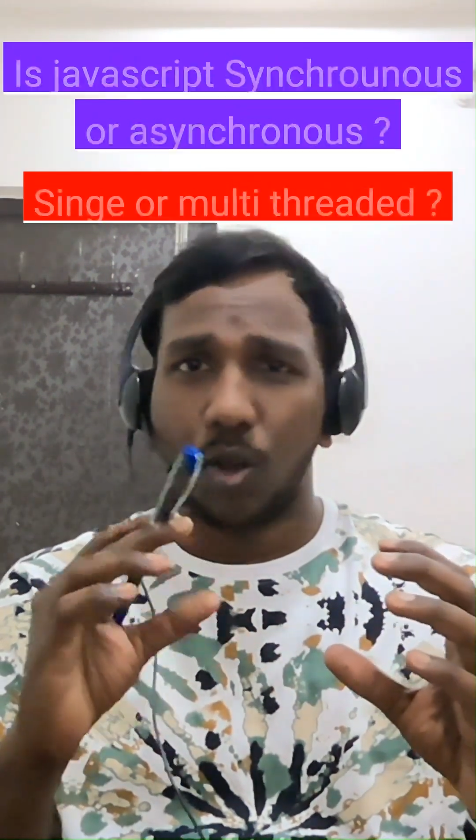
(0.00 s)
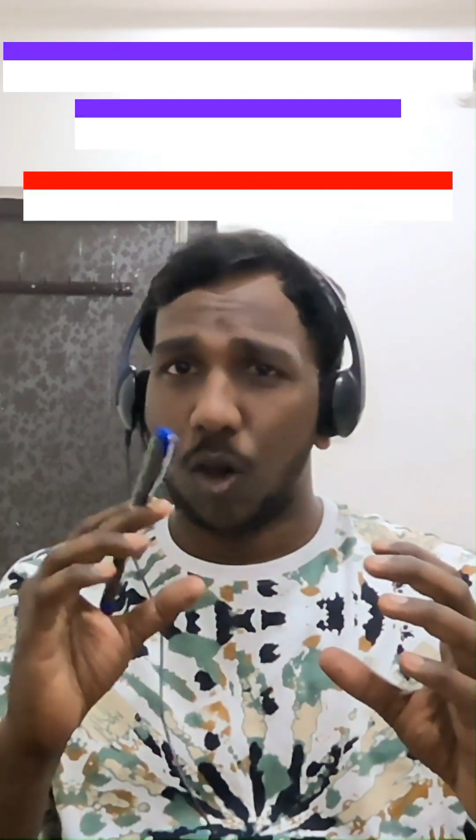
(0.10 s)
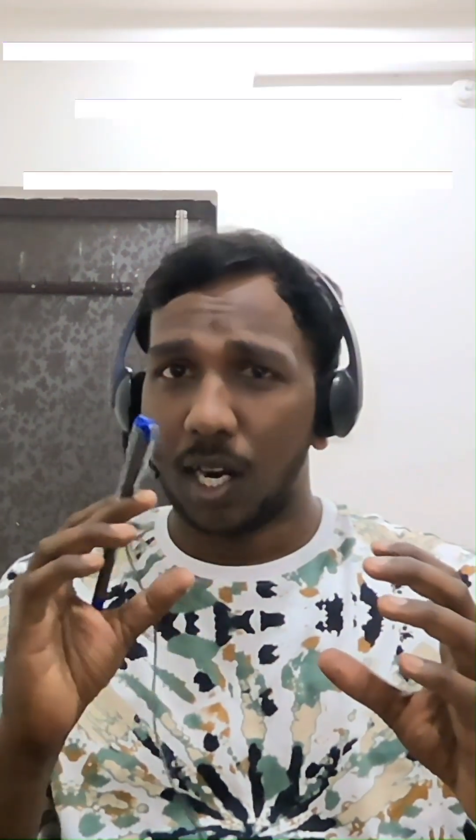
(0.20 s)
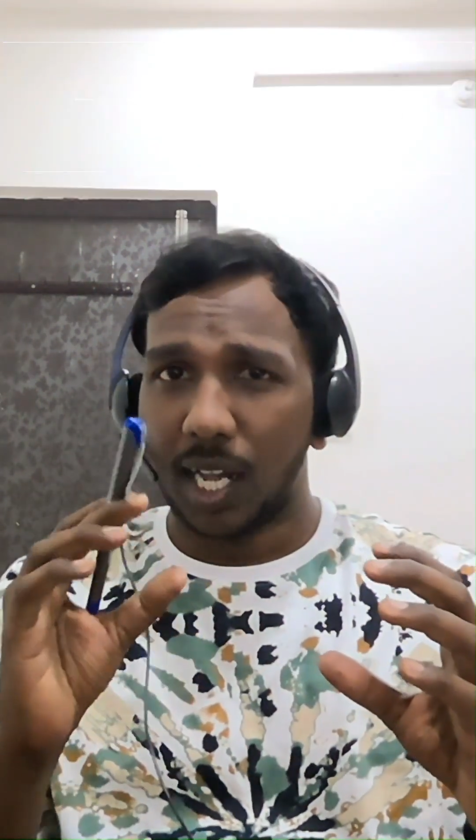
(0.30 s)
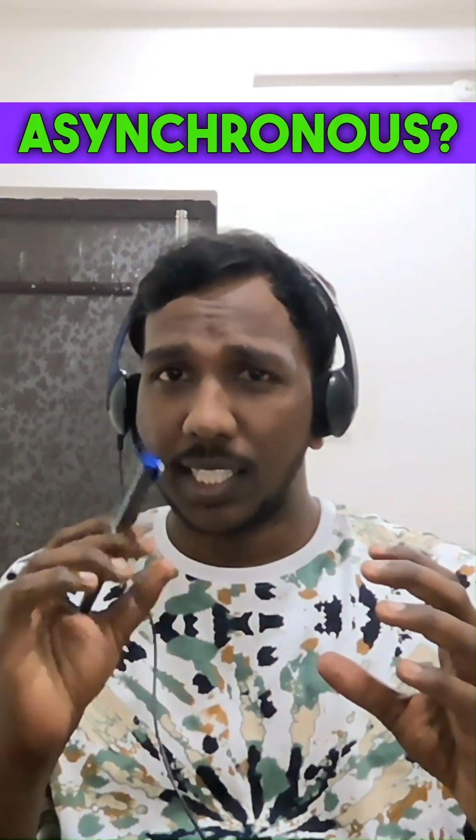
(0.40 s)

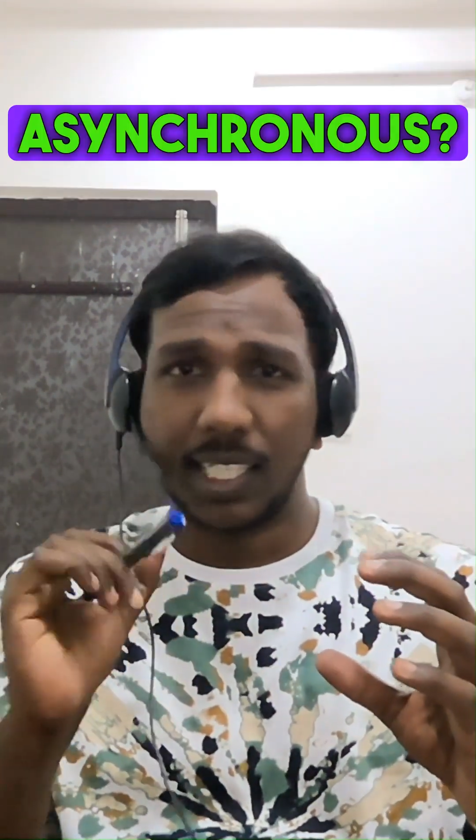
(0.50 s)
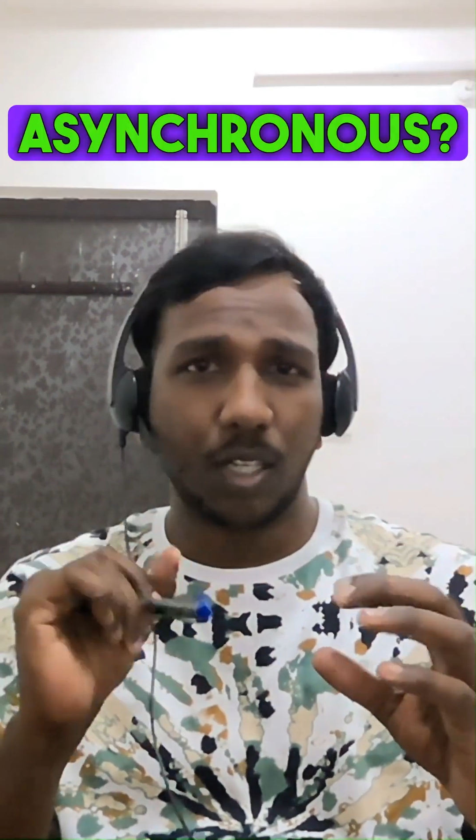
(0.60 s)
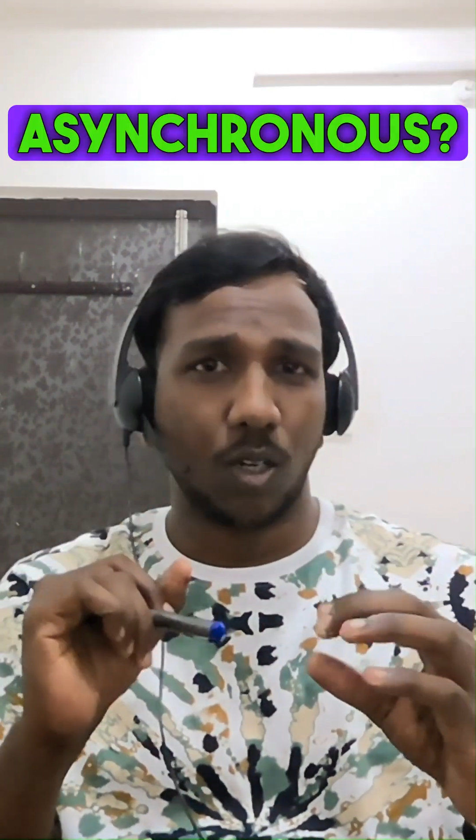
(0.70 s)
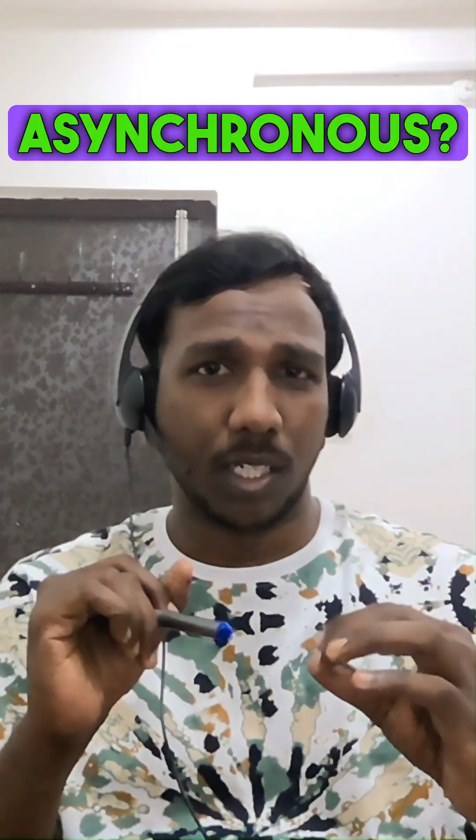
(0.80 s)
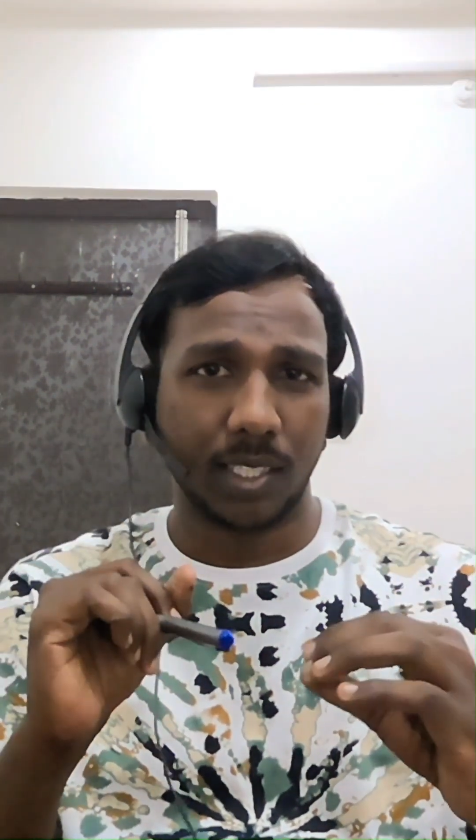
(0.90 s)
or
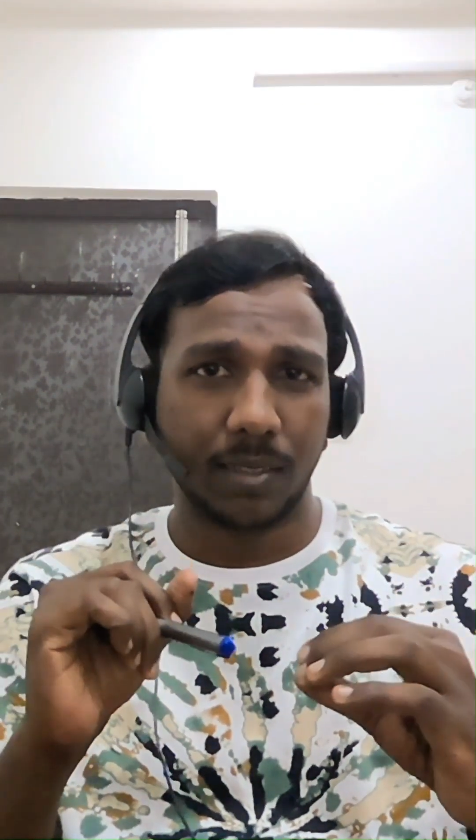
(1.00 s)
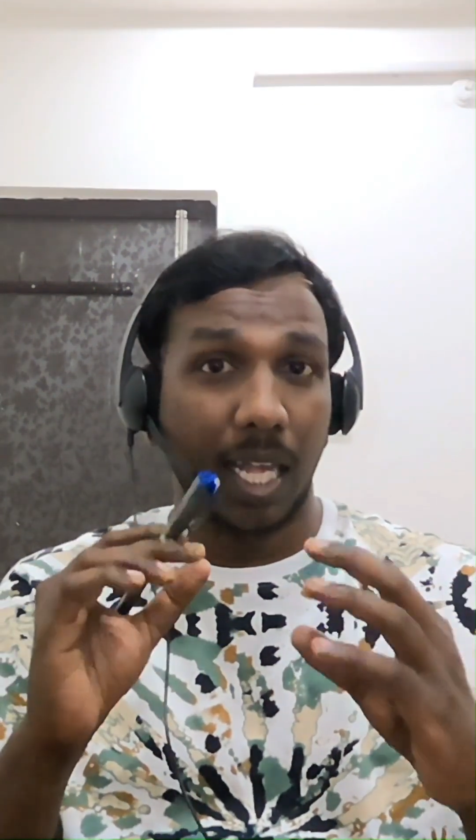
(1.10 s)
asynchronous?